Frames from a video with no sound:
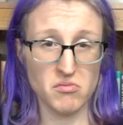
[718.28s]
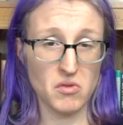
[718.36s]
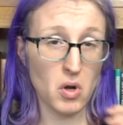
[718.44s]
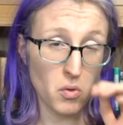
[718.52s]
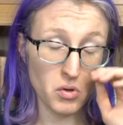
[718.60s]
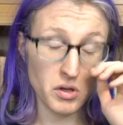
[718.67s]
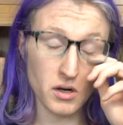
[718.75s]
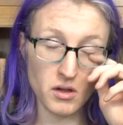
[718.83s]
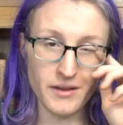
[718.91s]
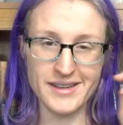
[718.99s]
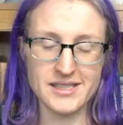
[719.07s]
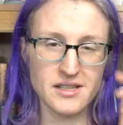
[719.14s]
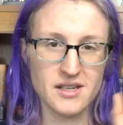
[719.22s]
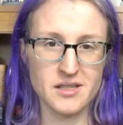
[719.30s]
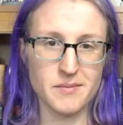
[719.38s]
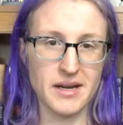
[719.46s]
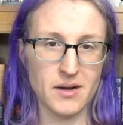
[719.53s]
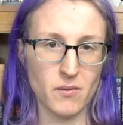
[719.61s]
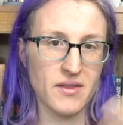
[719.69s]
Cool little nice little
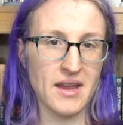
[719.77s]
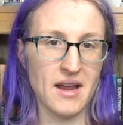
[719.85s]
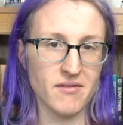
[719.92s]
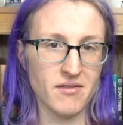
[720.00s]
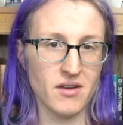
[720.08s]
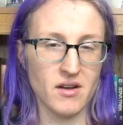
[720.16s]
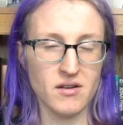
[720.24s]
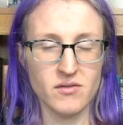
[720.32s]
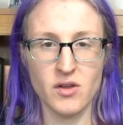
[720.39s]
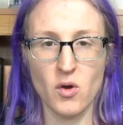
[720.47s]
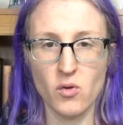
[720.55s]
explaining why they have the